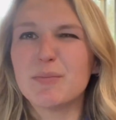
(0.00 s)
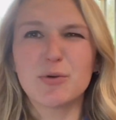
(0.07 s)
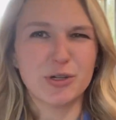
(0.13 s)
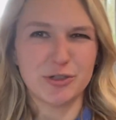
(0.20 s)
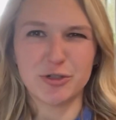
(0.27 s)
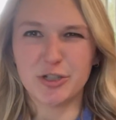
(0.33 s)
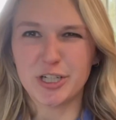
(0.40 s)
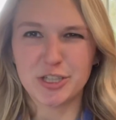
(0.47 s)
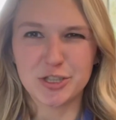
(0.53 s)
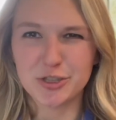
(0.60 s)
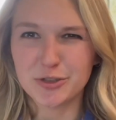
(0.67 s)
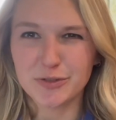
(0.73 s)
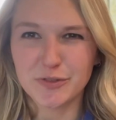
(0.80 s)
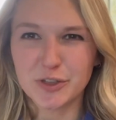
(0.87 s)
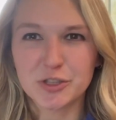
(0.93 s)
a more
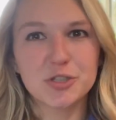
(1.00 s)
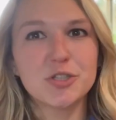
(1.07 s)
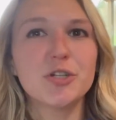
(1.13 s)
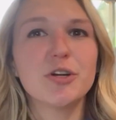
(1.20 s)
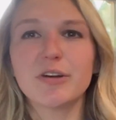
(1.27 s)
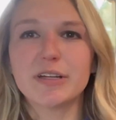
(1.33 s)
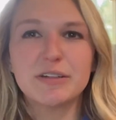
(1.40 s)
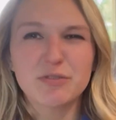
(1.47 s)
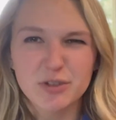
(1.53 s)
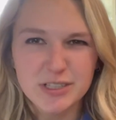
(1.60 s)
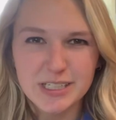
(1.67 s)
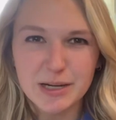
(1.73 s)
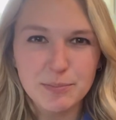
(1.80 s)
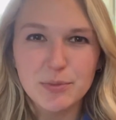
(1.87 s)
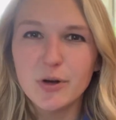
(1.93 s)
traditional version. You know, like for
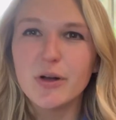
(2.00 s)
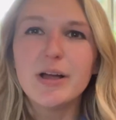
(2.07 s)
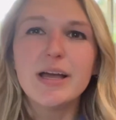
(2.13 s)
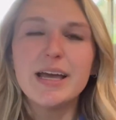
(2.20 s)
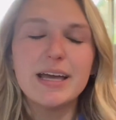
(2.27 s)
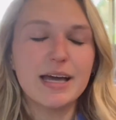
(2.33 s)
example,